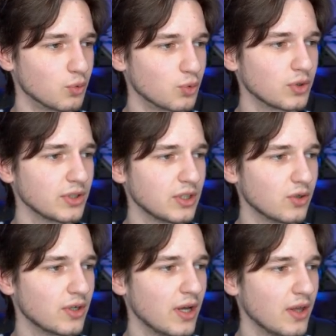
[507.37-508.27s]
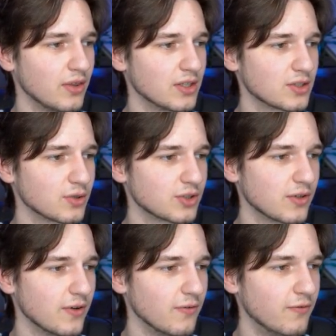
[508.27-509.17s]
really good. This
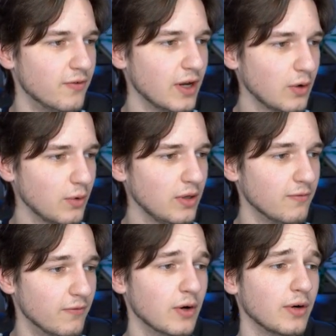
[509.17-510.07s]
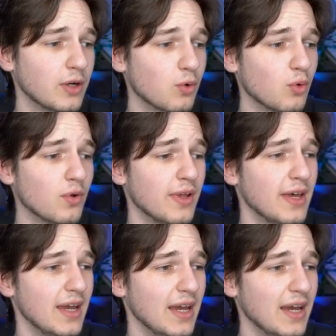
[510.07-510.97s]
looks very, very cool.
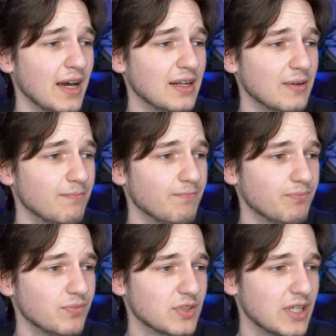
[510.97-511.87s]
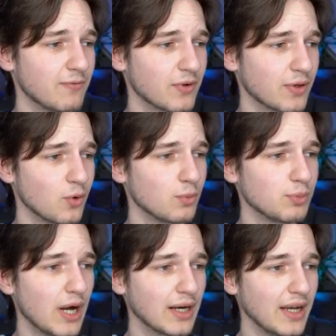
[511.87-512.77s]
And same for the gold
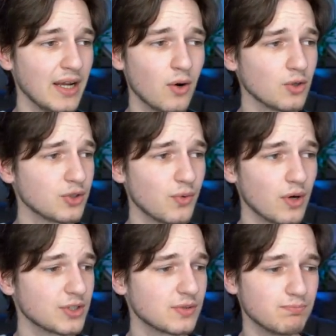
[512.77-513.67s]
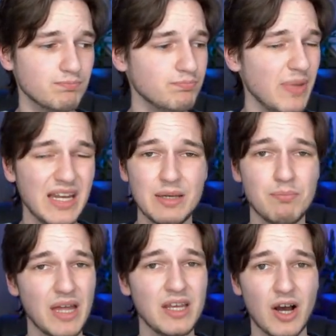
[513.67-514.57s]
block, and also
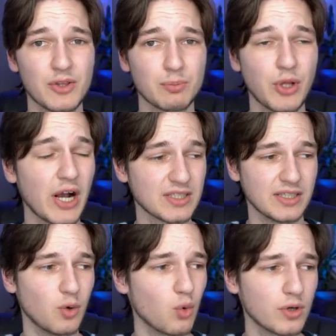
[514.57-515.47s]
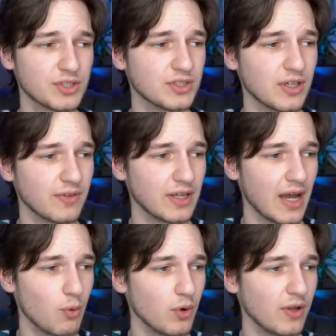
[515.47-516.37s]
many other blocks like ores and stuff like
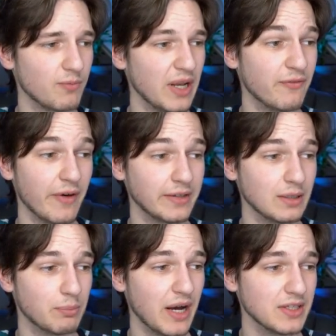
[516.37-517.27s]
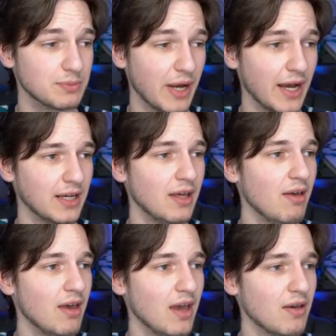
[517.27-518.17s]
that will have been affected by this pack
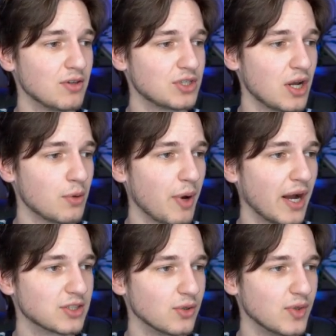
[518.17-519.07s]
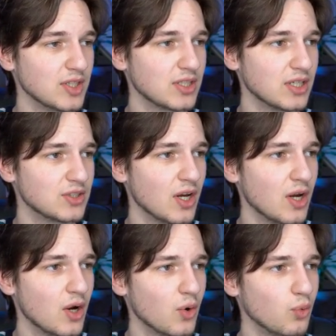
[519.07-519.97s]
and the shader pack. So this is
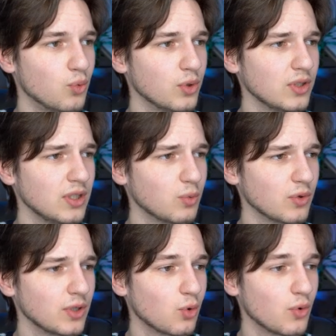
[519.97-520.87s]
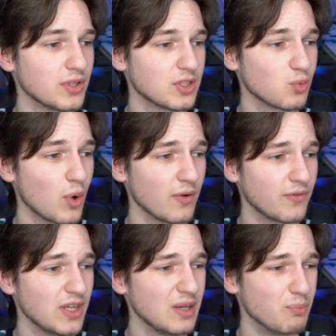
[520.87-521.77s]
really cool. This is one
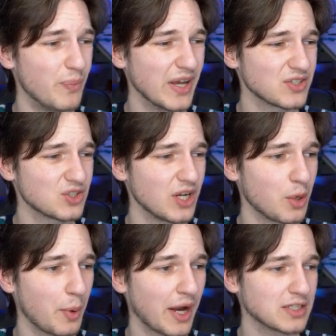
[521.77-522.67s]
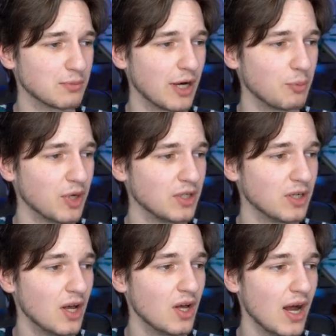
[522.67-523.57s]
of the best shader packs in my
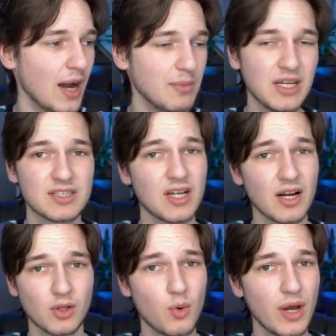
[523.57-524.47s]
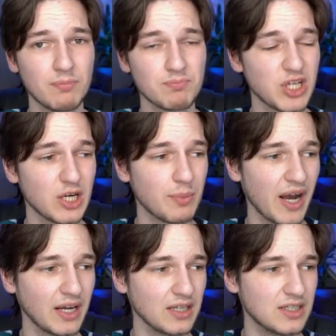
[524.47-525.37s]
opinion. I mean, it's not a low-end shader
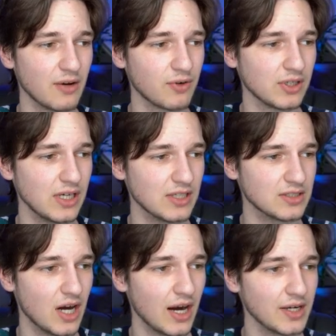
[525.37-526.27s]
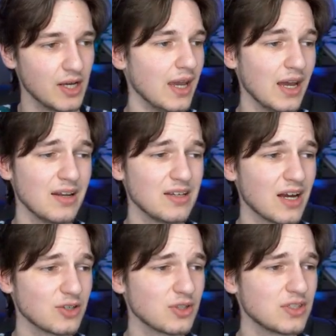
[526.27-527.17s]
pack, it definitely is not. And
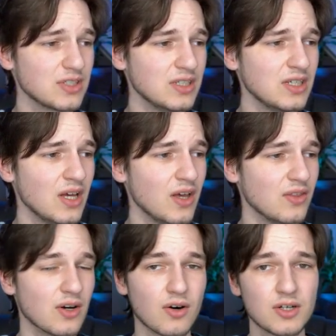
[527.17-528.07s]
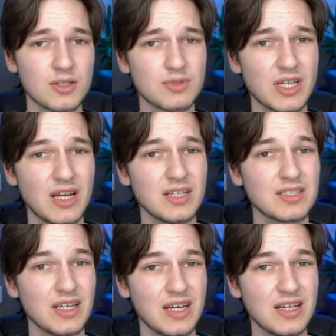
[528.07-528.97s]
as you can see, there are some
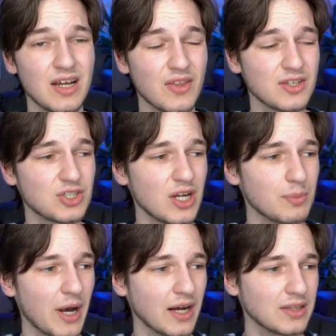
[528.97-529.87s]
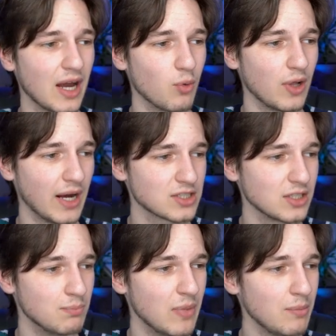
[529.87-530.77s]
settings in the shader pack that will
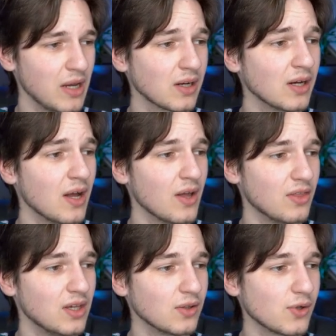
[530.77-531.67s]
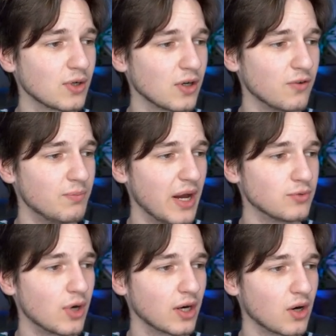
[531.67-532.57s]
actually mimic the look of
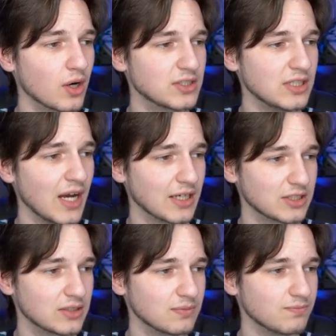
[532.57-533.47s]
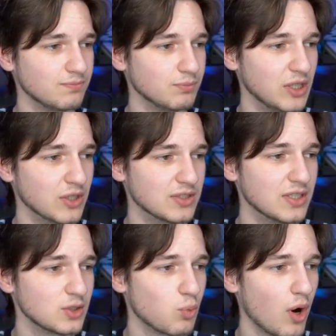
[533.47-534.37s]
Bedrock RTX, because
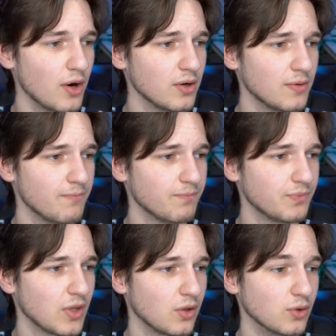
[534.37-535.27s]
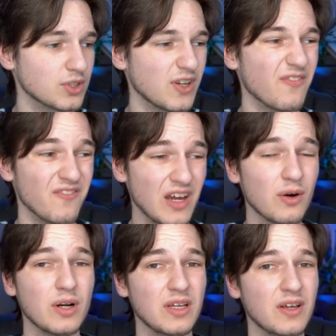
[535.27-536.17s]
this water looks
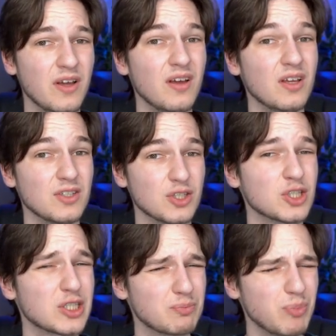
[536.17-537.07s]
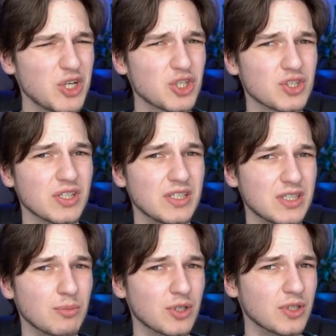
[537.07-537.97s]
very suspiciously
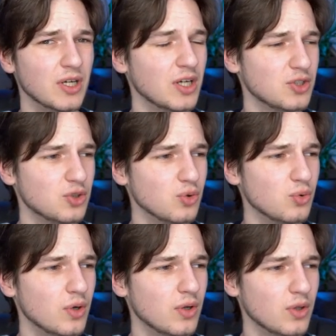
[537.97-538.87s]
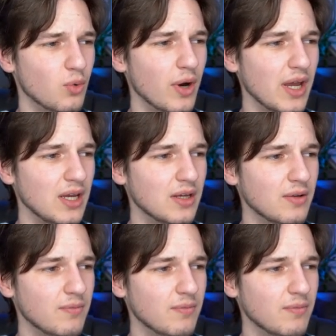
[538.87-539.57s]
similar to the way